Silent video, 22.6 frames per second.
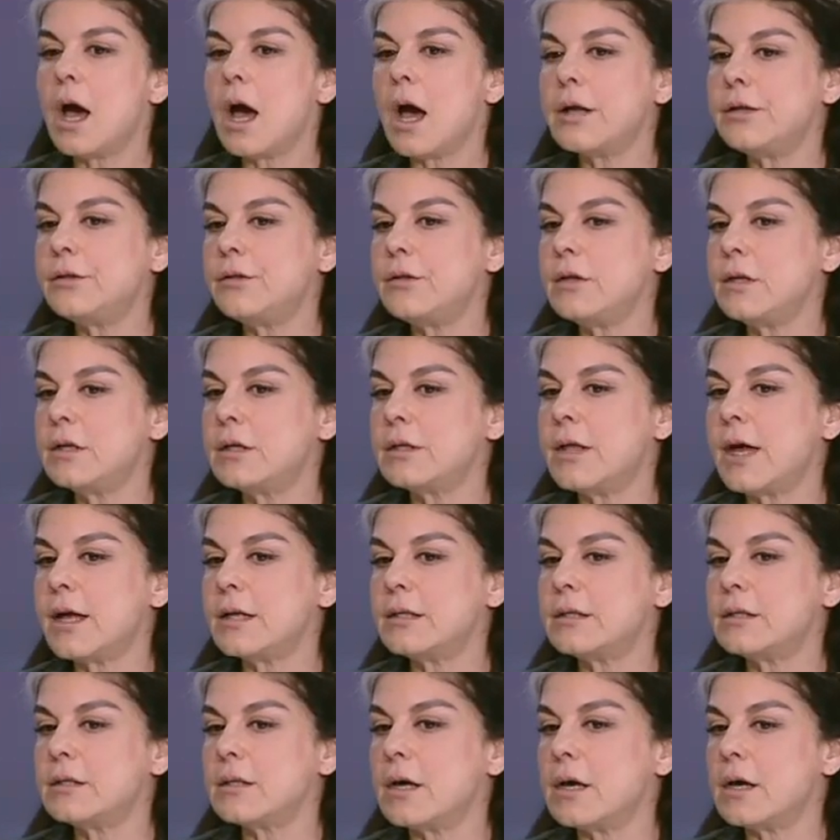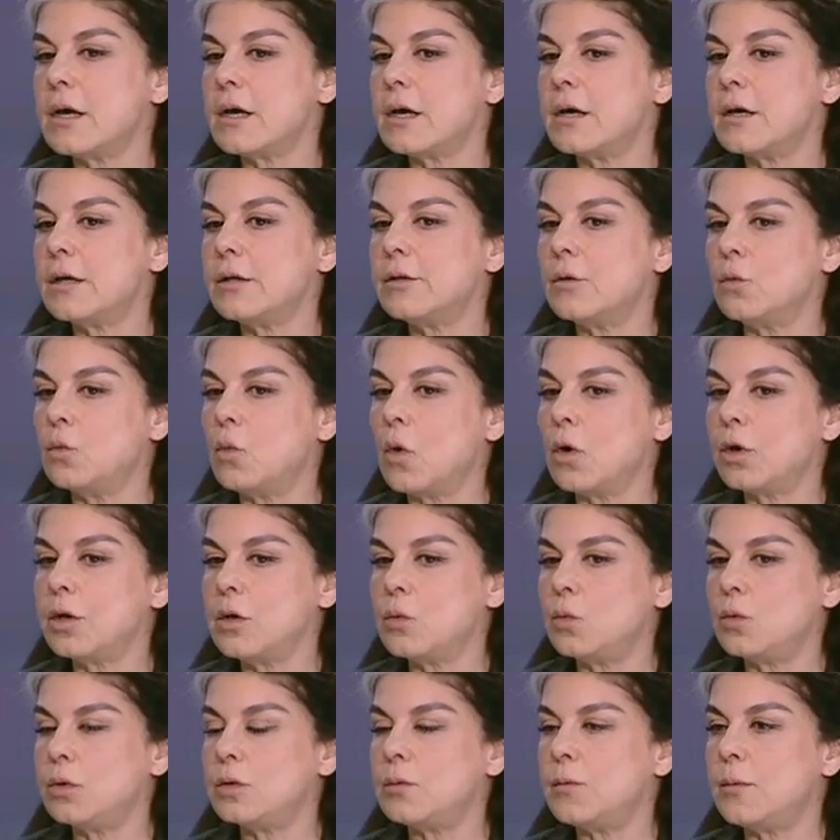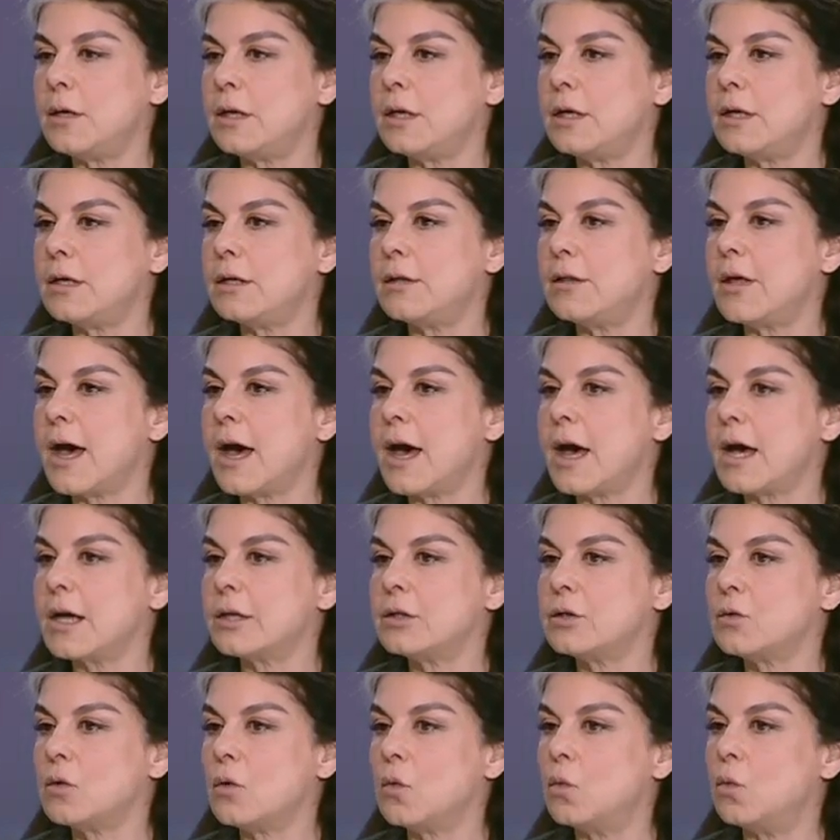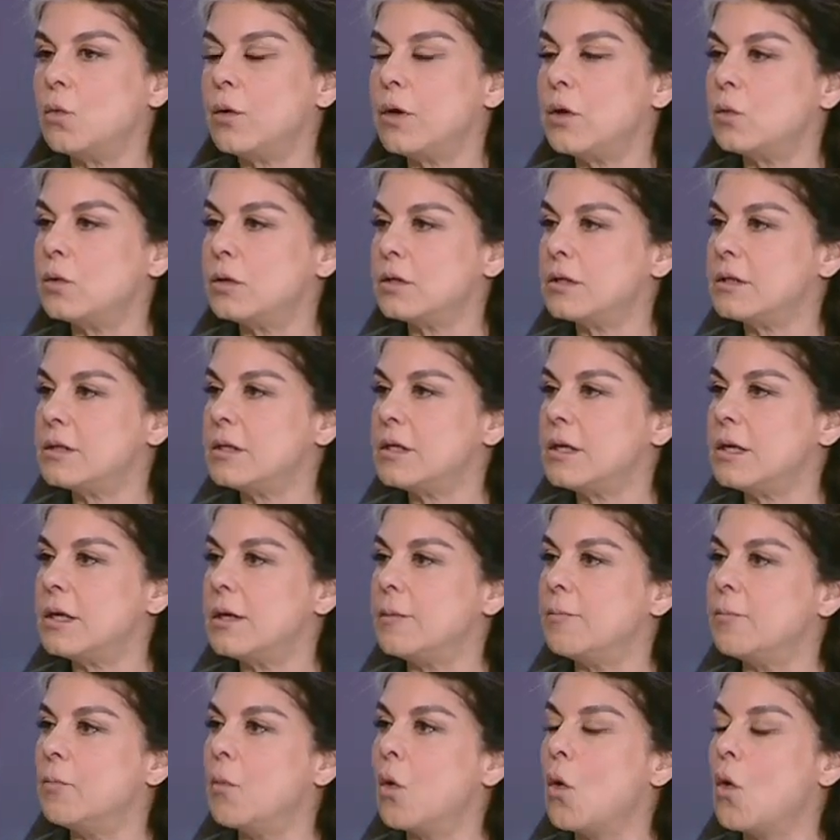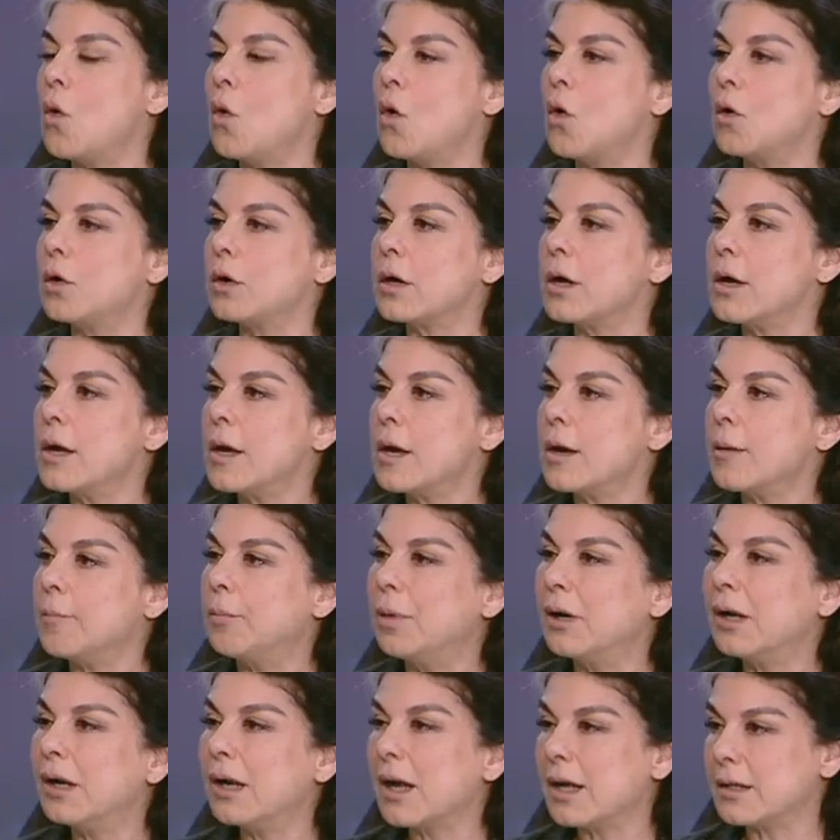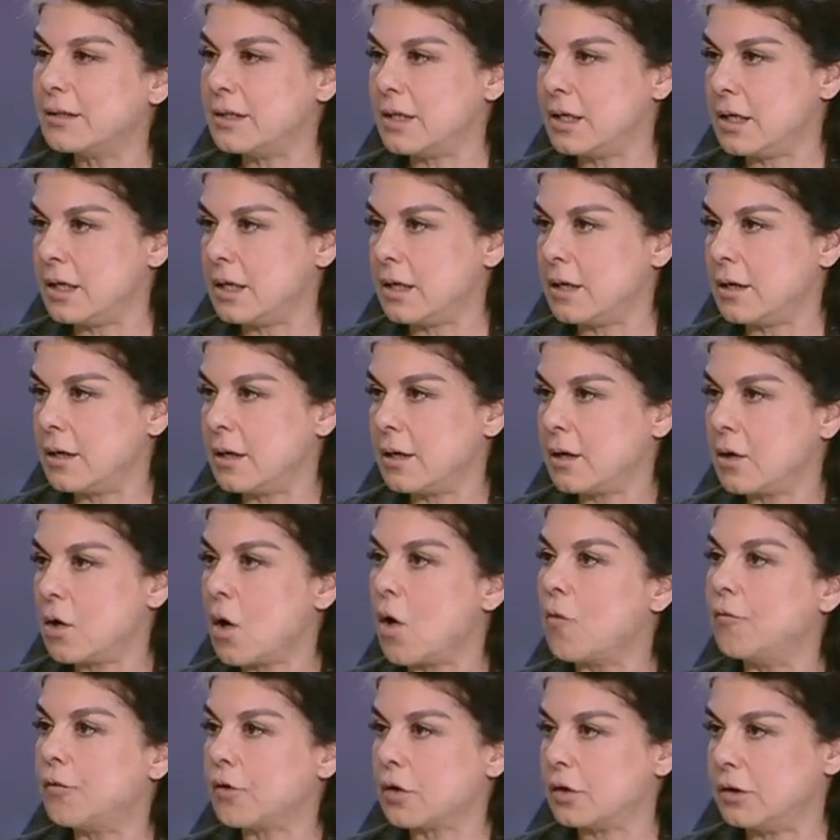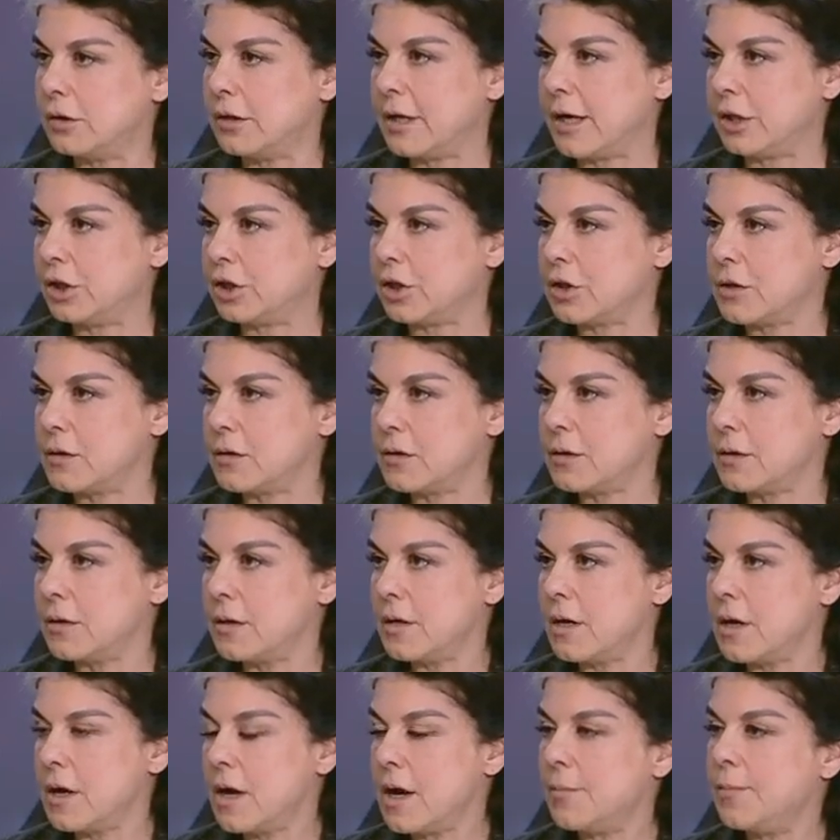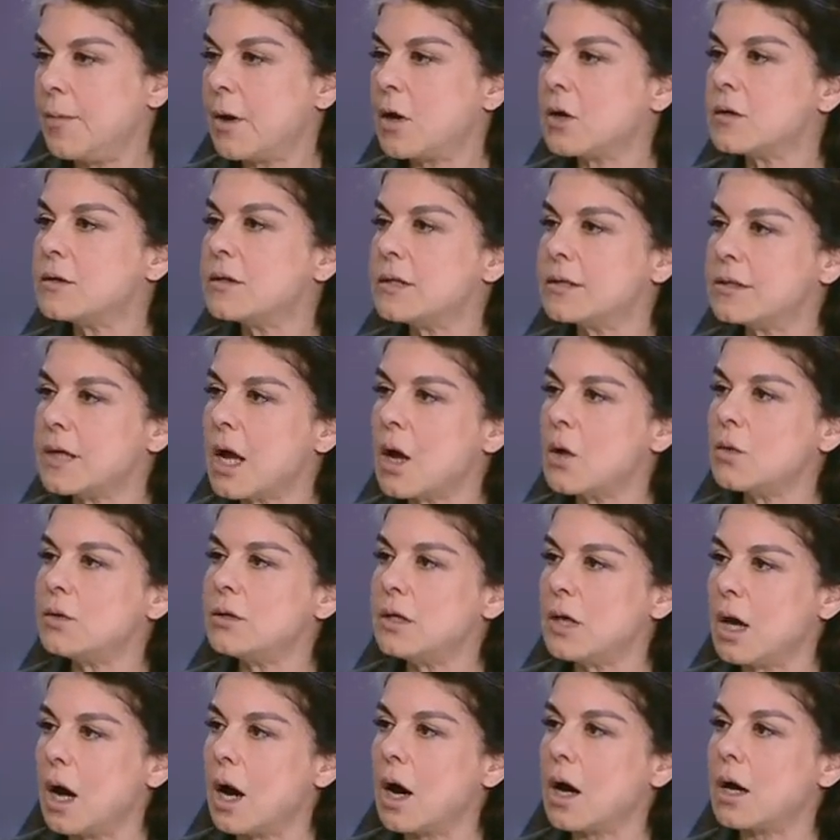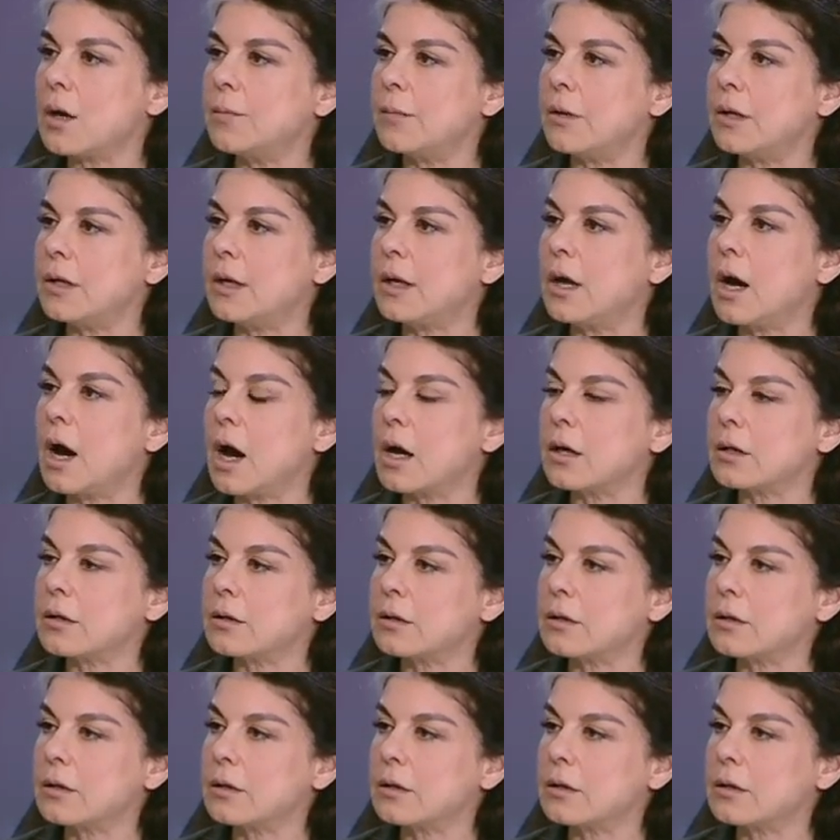I think that the worry would be that we would see more bloody confrontations, because the Saudi army are